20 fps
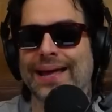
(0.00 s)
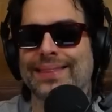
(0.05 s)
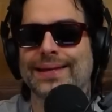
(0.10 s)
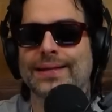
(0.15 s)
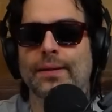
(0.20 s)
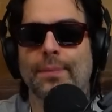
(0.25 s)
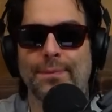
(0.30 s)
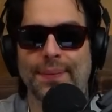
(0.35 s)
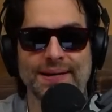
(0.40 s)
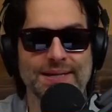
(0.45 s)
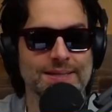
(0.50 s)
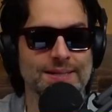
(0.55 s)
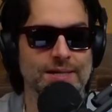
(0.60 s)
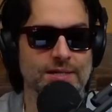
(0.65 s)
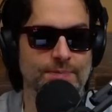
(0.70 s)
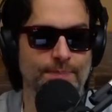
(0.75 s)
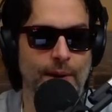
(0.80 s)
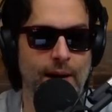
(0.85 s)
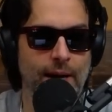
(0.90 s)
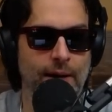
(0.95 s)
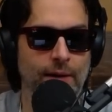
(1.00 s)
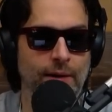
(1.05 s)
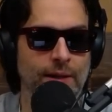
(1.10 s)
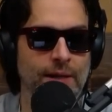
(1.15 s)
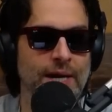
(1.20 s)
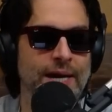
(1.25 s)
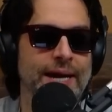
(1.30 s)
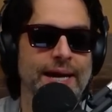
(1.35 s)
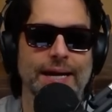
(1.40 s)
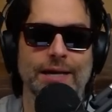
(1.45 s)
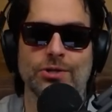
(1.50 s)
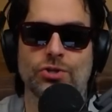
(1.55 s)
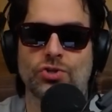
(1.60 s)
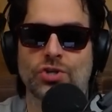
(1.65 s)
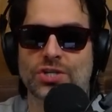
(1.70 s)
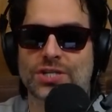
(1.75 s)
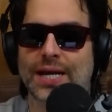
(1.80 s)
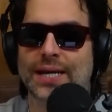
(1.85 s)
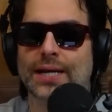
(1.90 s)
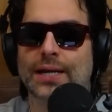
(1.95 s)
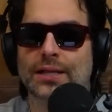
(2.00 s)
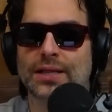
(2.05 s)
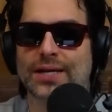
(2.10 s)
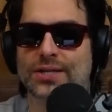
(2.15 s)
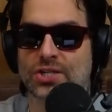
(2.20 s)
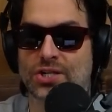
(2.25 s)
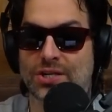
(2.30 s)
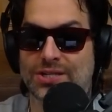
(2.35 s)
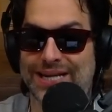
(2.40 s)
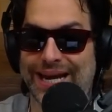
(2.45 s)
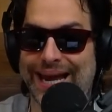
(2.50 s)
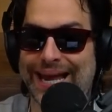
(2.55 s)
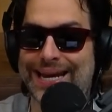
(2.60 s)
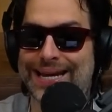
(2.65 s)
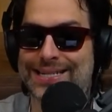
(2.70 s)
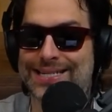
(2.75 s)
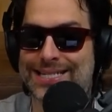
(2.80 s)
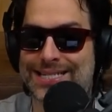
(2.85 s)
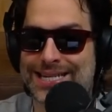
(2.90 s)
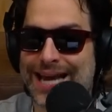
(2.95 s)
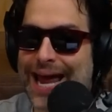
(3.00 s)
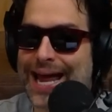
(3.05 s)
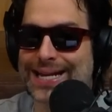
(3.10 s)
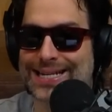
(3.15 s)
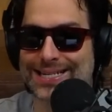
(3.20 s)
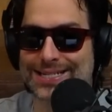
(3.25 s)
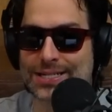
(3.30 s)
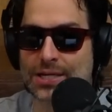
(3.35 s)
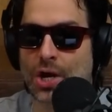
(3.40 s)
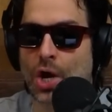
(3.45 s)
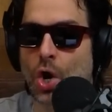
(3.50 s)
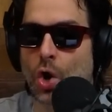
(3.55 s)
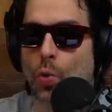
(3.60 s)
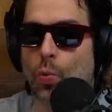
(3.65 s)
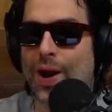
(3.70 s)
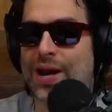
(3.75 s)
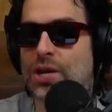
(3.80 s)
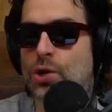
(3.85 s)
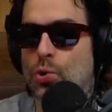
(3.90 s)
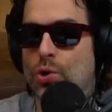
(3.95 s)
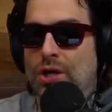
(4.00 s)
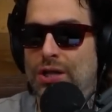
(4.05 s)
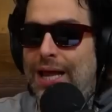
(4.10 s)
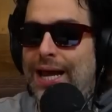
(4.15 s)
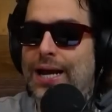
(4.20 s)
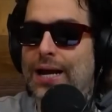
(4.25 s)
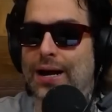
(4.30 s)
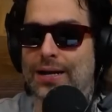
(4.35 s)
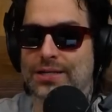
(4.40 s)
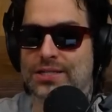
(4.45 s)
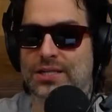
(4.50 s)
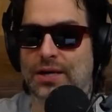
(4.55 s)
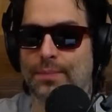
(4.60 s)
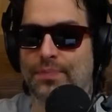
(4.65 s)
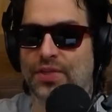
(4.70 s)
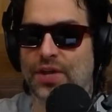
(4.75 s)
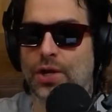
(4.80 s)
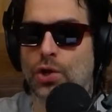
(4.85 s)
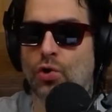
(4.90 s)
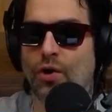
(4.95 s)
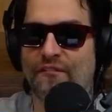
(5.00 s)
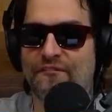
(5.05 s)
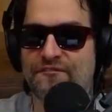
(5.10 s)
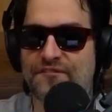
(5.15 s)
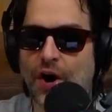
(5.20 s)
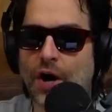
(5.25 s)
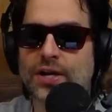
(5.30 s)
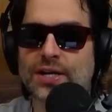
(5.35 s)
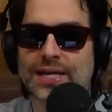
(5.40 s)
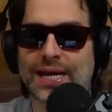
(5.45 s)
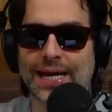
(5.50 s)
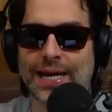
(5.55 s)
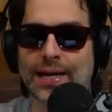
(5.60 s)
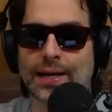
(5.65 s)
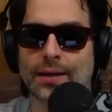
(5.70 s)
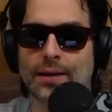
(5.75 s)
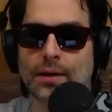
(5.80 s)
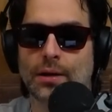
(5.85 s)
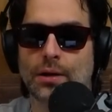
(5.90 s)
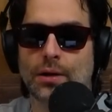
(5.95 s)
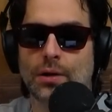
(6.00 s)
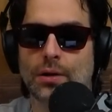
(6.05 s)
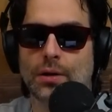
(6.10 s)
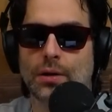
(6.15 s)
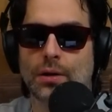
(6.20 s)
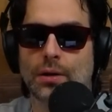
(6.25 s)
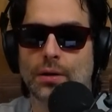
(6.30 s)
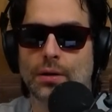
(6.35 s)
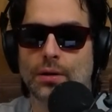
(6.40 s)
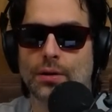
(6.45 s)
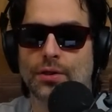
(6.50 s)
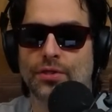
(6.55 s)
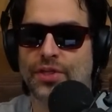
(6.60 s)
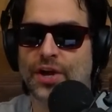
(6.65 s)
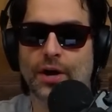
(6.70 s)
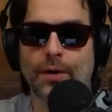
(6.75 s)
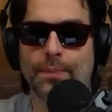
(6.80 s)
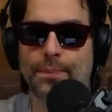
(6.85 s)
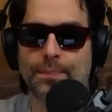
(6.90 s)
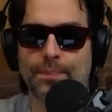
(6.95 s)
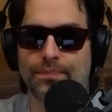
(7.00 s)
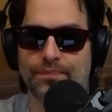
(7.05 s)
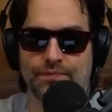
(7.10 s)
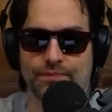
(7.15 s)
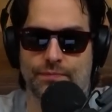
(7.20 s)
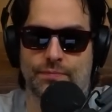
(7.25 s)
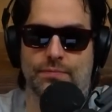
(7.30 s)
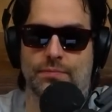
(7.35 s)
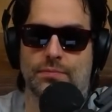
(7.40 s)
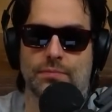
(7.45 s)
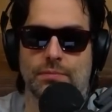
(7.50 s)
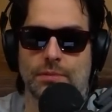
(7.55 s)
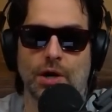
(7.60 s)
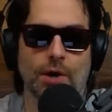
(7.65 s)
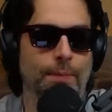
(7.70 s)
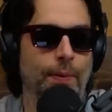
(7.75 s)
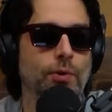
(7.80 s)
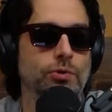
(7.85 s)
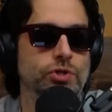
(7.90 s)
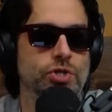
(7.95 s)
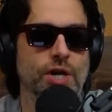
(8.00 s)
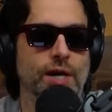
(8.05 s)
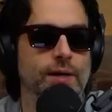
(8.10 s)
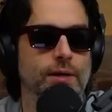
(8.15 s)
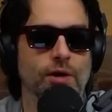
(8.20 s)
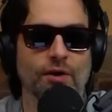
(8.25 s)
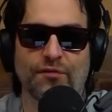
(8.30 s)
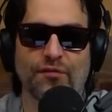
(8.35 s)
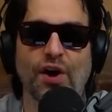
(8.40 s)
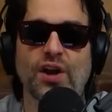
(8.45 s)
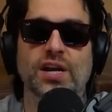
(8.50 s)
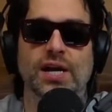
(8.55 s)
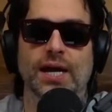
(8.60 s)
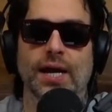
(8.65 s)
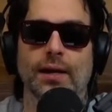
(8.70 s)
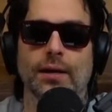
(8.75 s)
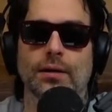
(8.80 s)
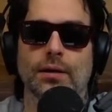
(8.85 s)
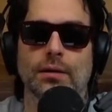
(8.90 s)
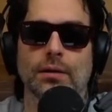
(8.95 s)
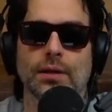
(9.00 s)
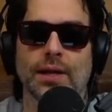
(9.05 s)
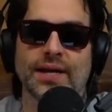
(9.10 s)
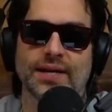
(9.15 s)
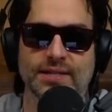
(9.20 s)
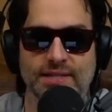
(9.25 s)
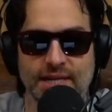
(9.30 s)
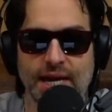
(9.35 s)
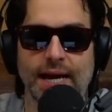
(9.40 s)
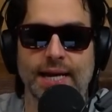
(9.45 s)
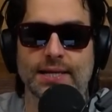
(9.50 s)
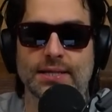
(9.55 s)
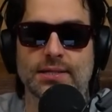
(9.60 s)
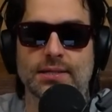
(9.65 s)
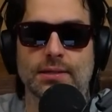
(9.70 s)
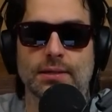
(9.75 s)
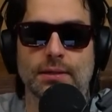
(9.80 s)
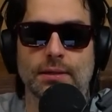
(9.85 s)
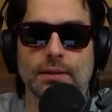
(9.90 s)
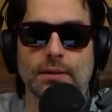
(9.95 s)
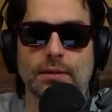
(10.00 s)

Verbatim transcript: I think the business model is just getting clicks, because in a sense, when you click on something, you're funding their their bullshit. You're funding it in a sense.